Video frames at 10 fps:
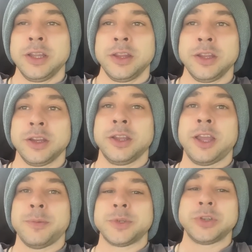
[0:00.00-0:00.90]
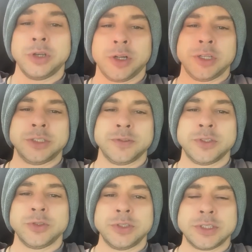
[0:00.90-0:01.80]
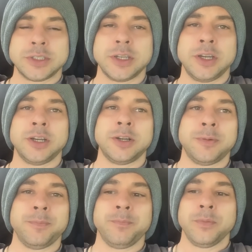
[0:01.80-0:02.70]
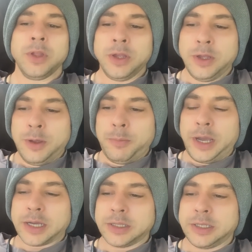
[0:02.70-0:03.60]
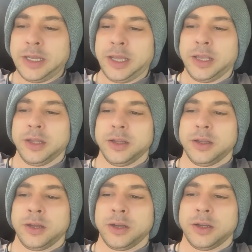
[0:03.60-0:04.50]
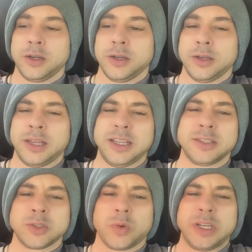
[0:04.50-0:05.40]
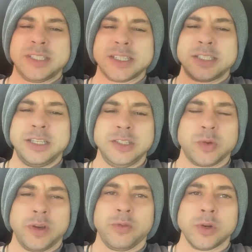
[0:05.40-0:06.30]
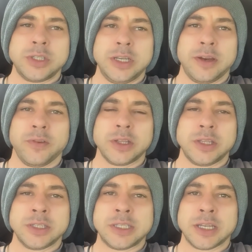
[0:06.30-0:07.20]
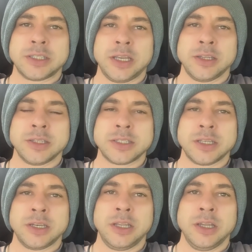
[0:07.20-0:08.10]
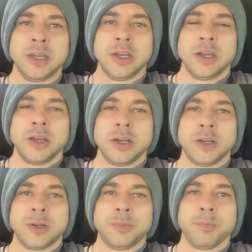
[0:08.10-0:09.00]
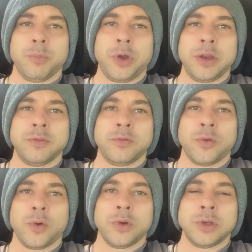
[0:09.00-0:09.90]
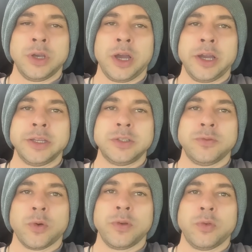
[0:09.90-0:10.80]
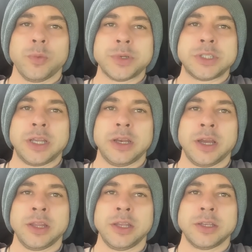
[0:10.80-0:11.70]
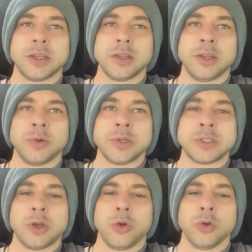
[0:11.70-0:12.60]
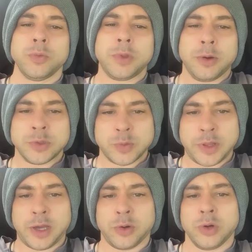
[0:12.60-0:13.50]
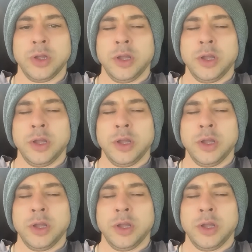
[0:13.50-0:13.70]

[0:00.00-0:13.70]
the chemistry knowledge of students back in the day, like 2016, 2014. I forget the exact date of the study. But for 9 to 44%, I think there was no group that was without,